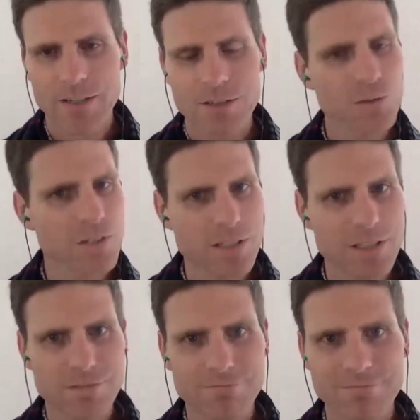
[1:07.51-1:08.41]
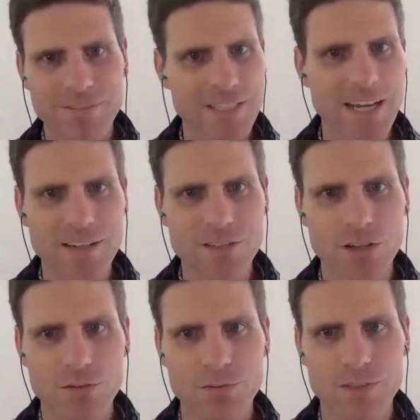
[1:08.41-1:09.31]
Do you want to just start us
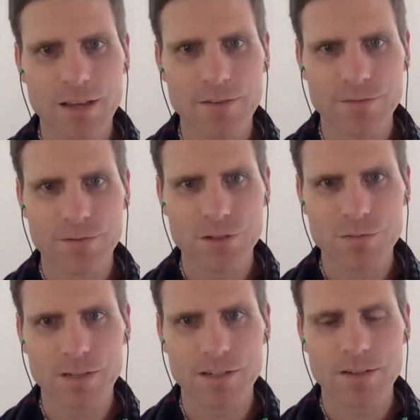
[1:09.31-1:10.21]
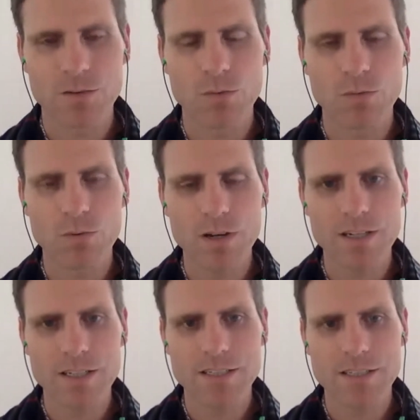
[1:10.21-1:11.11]
off with that first one? What
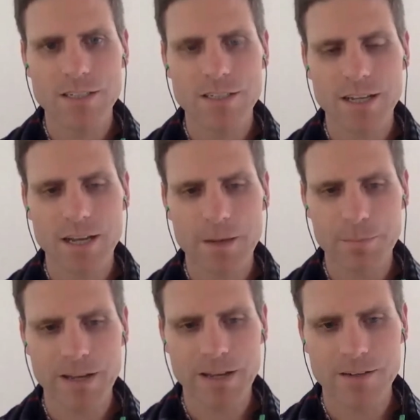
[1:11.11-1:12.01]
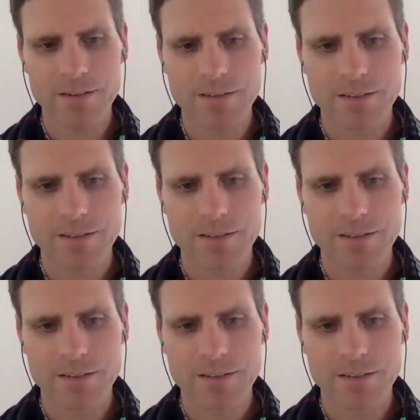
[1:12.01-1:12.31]
is it about